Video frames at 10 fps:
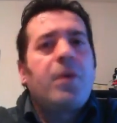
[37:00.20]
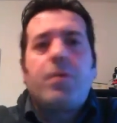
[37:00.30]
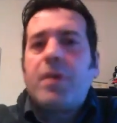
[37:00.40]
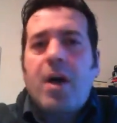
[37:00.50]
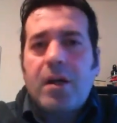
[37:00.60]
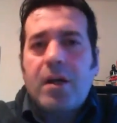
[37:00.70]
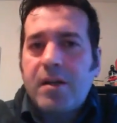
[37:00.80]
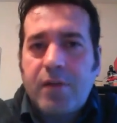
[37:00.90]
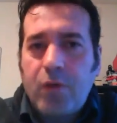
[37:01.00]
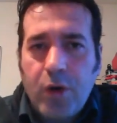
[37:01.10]

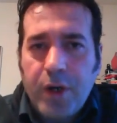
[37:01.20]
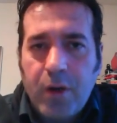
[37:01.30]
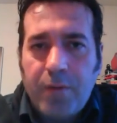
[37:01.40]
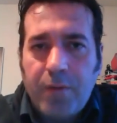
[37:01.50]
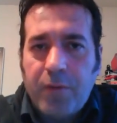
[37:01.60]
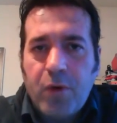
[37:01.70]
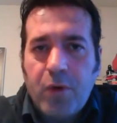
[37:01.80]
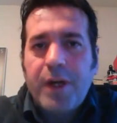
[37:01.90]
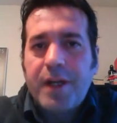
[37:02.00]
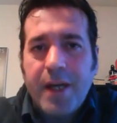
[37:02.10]
regardless who
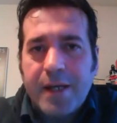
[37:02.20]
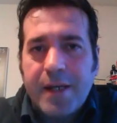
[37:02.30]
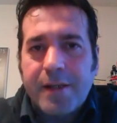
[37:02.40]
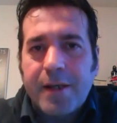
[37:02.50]
it is,